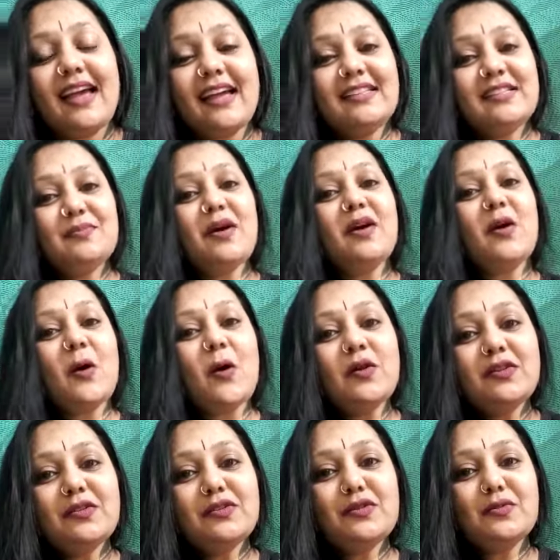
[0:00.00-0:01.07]
It's my
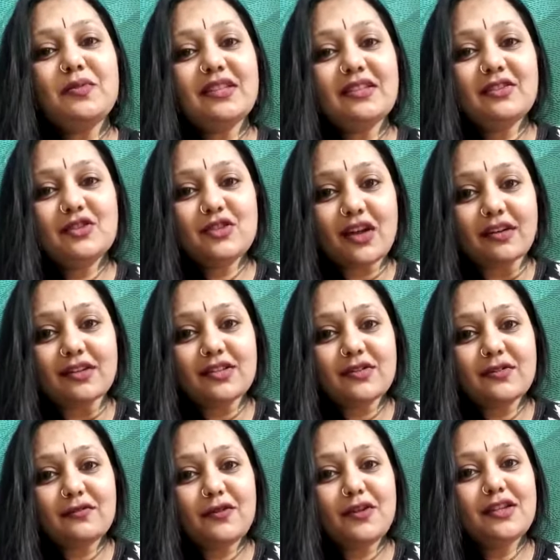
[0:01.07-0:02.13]
honor to be the
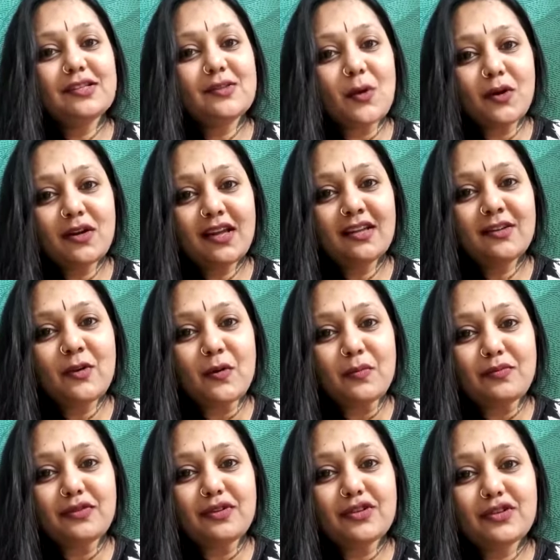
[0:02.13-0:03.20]
judge for this online
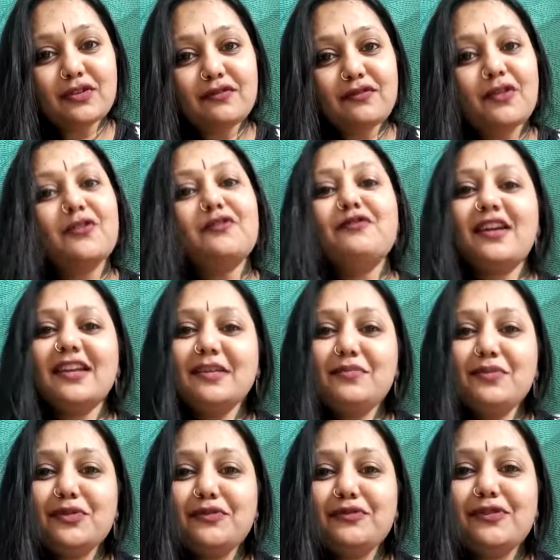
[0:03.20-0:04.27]
competition for a very
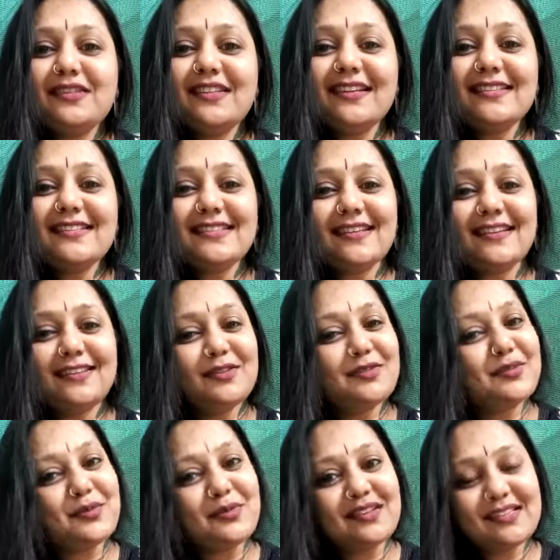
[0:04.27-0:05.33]
beautiful dance style
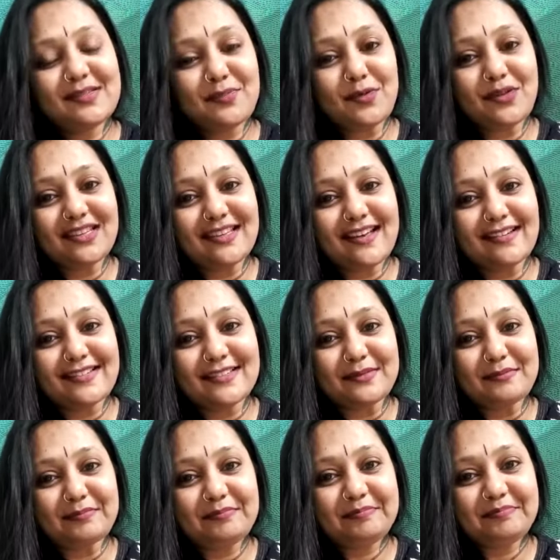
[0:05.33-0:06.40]
known as
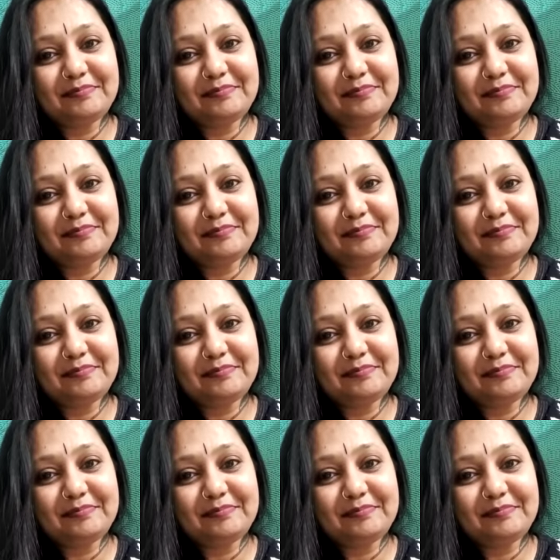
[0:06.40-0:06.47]
Mohiniyattam.